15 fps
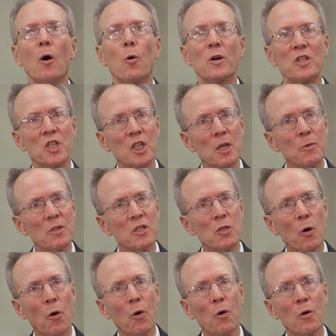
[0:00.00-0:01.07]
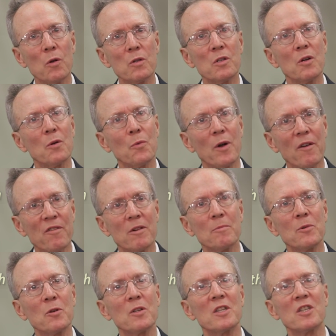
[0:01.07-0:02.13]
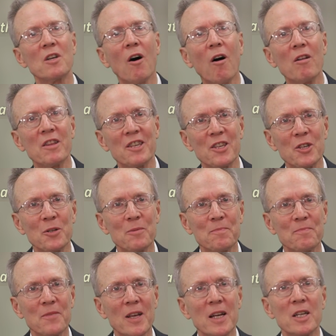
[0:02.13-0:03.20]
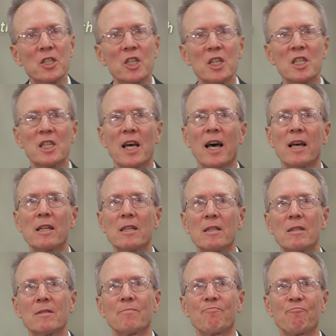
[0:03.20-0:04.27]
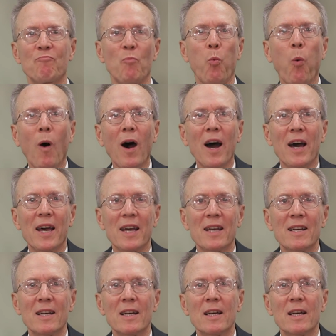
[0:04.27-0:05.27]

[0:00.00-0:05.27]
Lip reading: When she was told, "Reverend Moon is calling you," she said, "Why?